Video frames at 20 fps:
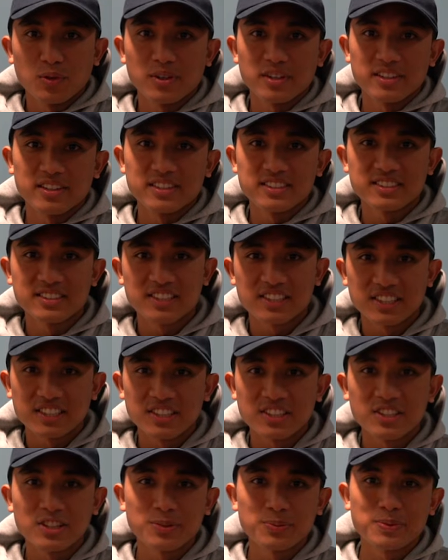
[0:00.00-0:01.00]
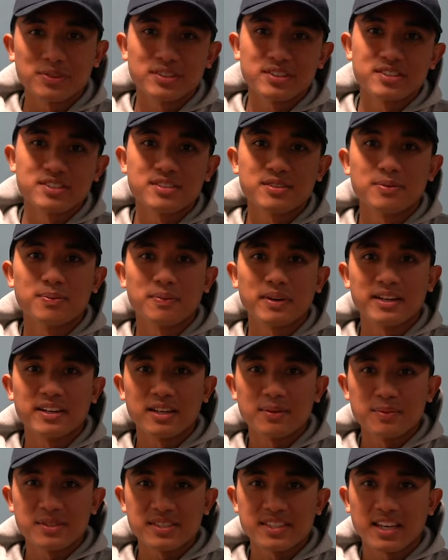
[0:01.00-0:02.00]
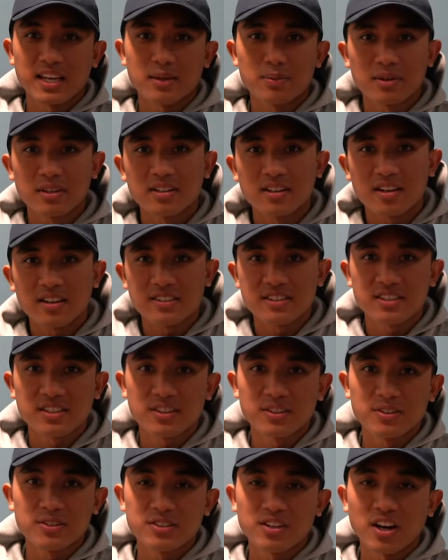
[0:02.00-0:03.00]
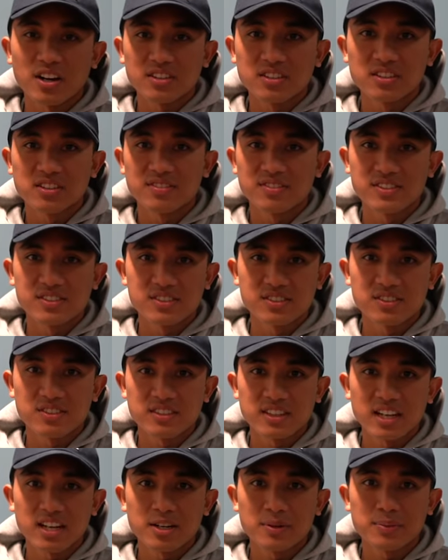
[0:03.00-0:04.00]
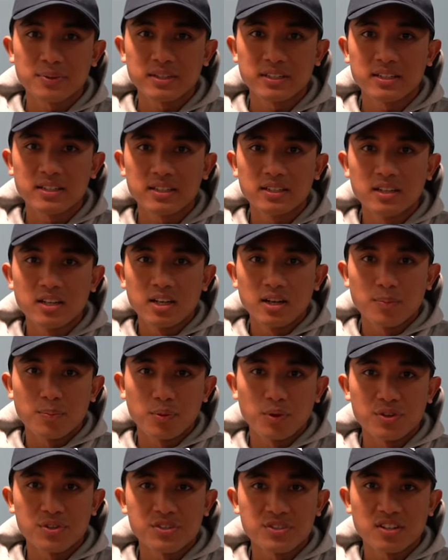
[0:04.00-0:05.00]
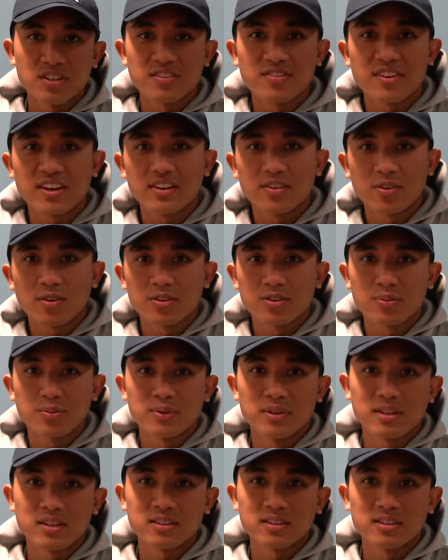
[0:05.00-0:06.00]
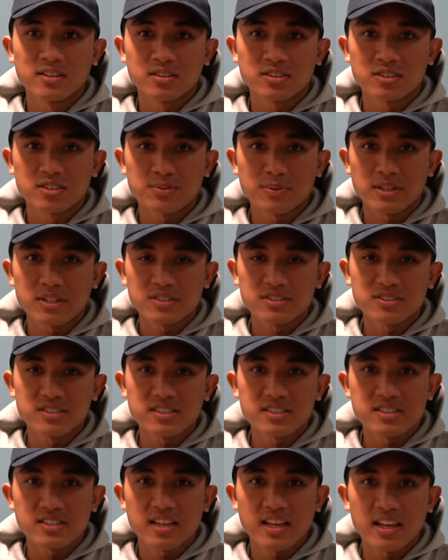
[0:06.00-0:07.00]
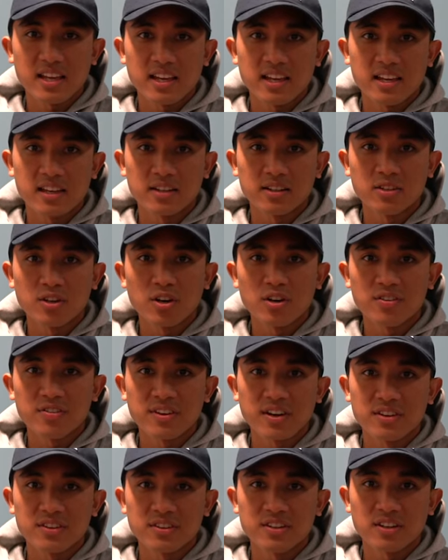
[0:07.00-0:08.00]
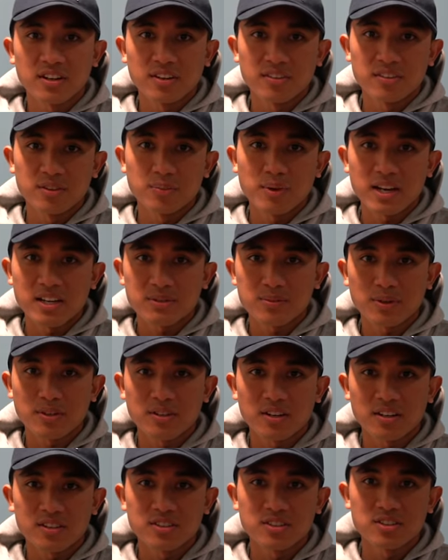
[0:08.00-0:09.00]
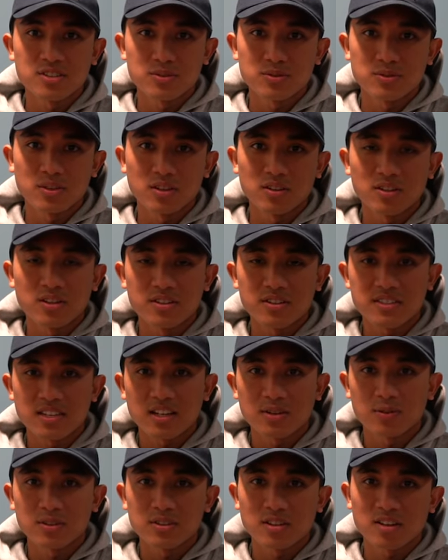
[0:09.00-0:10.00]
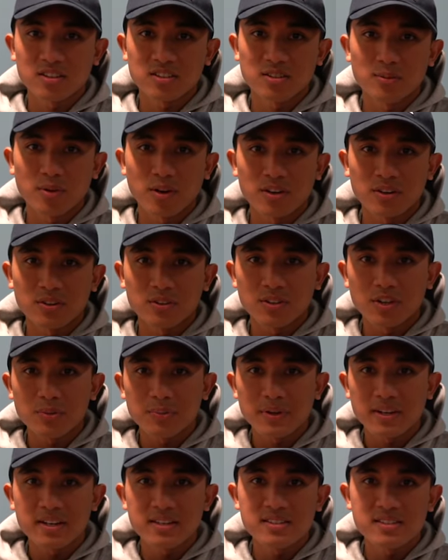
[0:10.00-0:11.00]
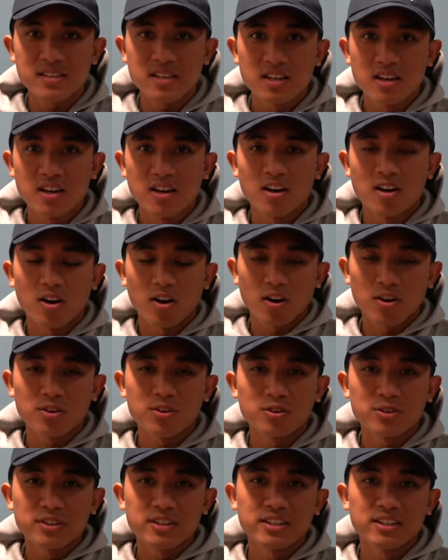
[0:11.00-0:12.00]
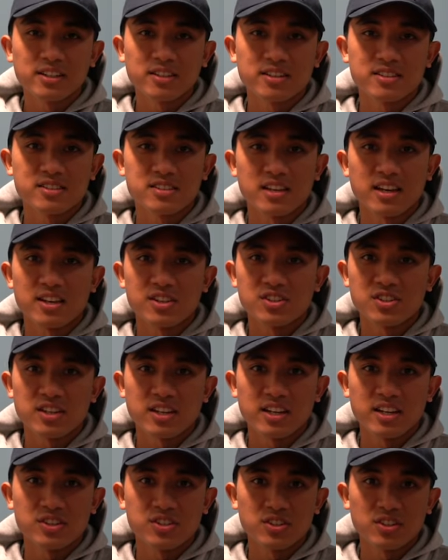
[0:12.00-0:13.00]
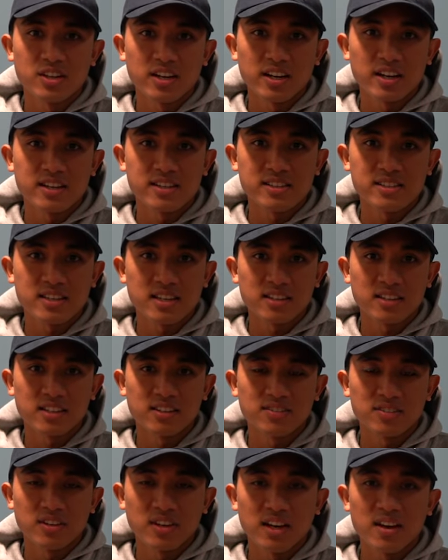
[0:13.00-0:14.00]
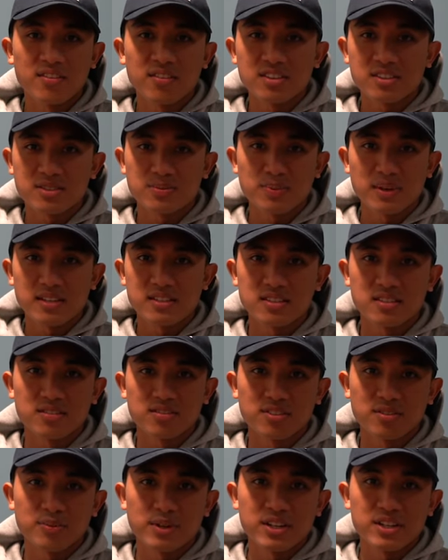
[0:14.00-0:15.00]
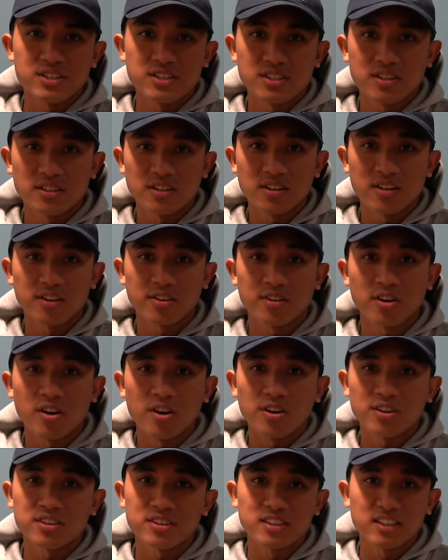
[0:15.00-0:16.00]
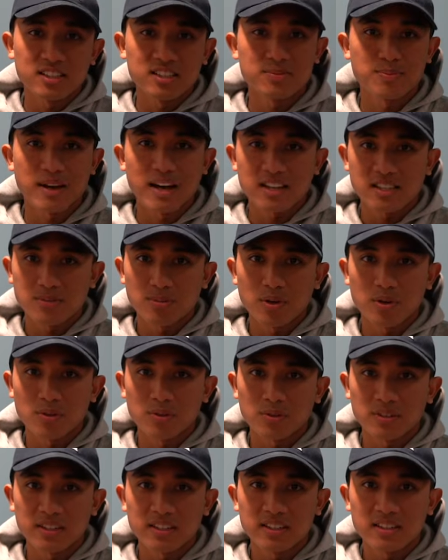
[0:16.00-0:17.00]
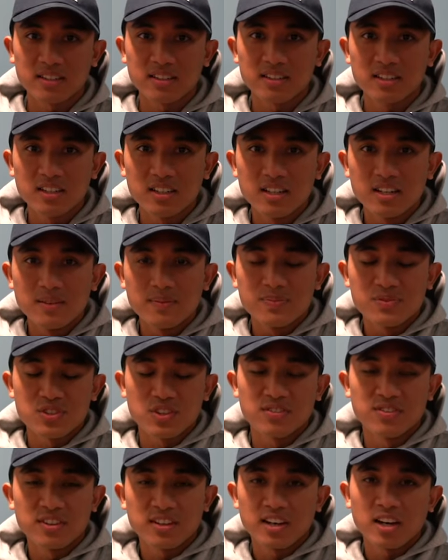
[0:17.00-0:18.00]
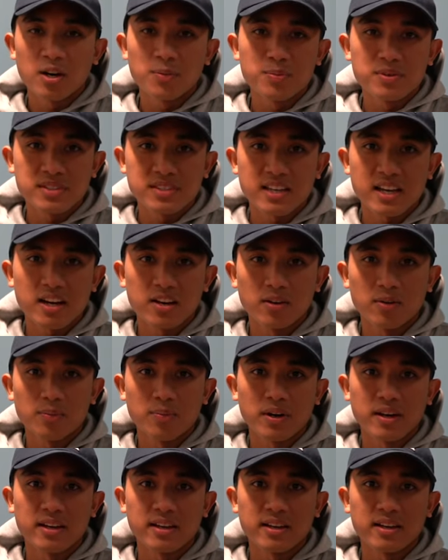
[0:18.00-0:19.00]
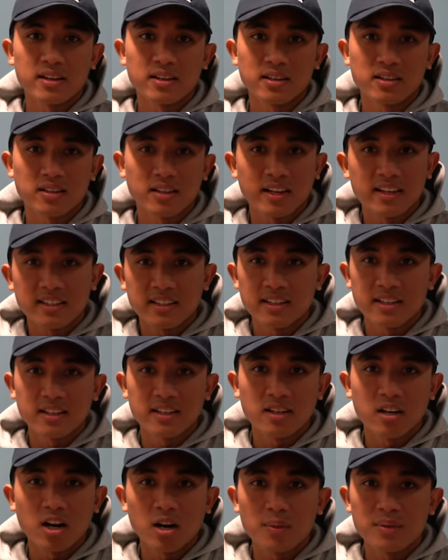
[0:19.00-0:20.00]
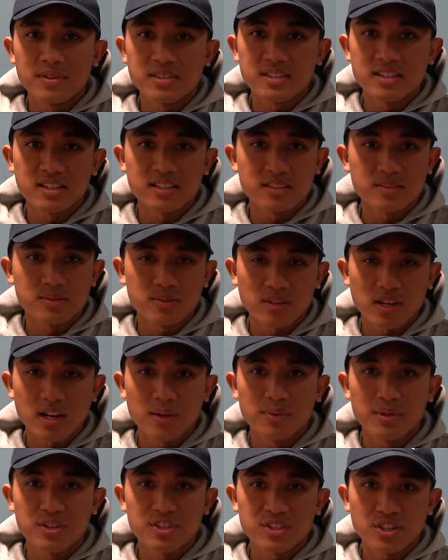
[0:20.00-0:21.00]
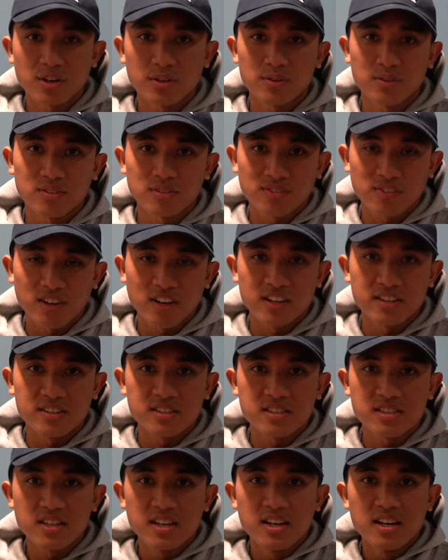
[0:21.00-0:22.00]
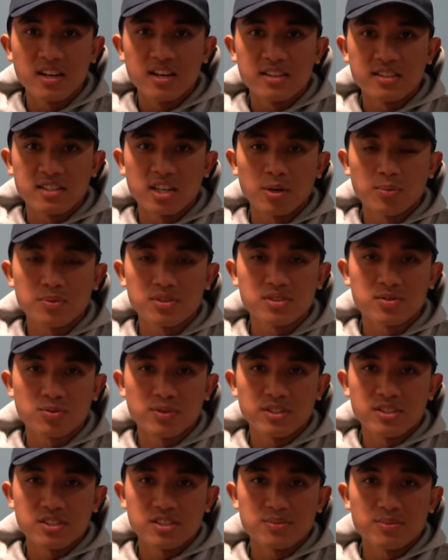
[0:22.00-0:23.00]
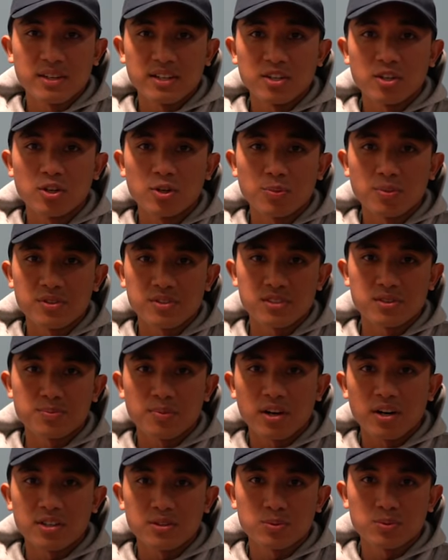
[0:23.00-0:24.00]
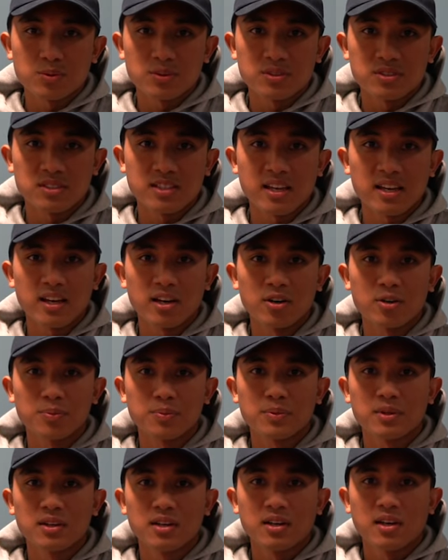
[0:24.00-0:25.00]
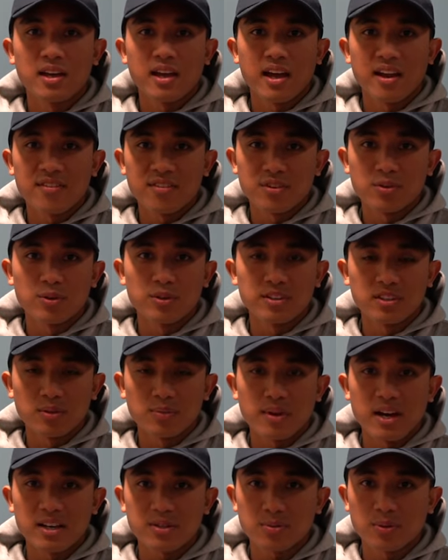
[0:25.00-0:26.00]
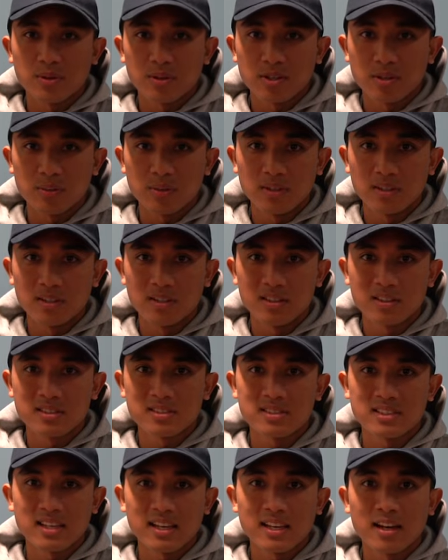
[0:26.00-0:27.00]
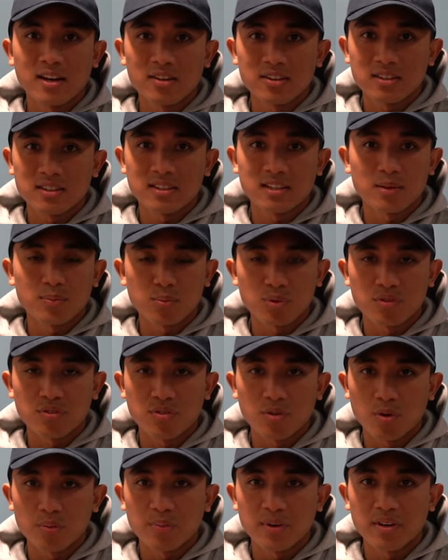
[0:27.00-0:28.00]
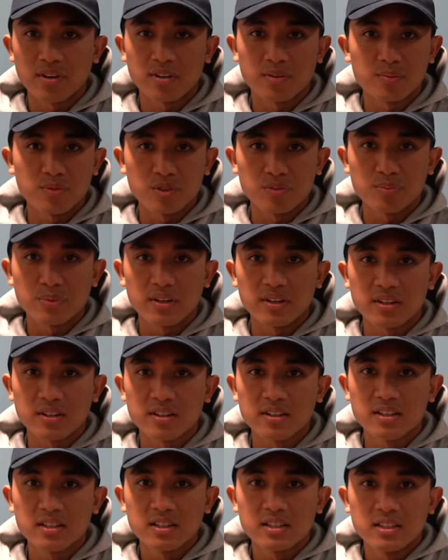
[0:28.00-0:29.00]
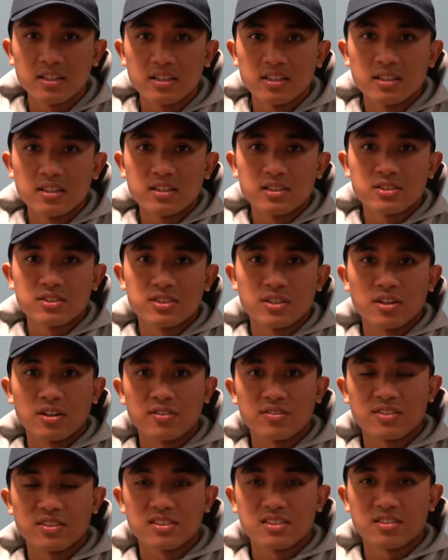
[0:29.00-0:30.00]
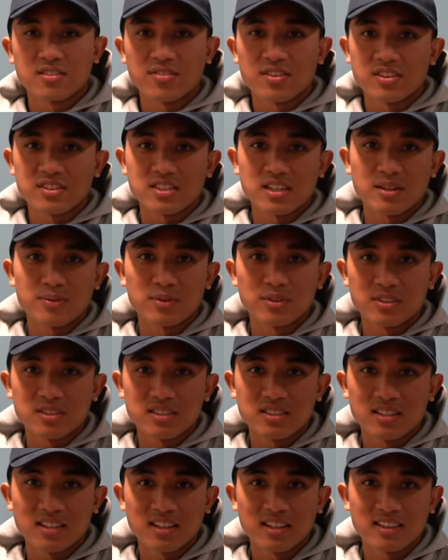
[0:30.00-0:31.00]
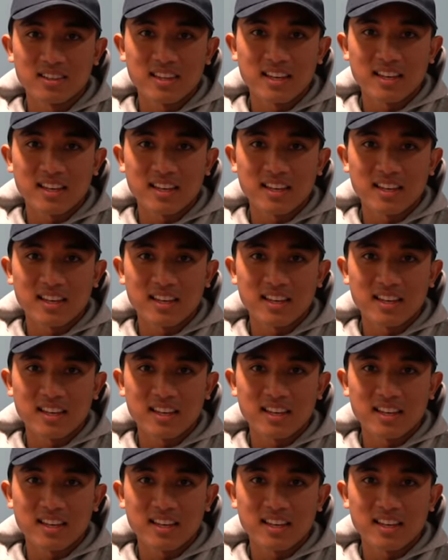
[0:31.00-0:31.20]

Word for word: What is good, Hoopers? My name is Gabe Ignacio, doctor of physical therapy, board certified orthopedic clinical specialist, and co founder of the Basketball Doctors alongside with Dr. Marco Lopez. Our goal here is to educate you guys and give you evidence based information on all things basketball related. So if you could help us out by liking, commenting, subscribing, sharing with friends to help us reach as many Hoopers as possible to help everyone in the basketball community stay healthy and perform better and move better. So if this is the first time you're listening, hit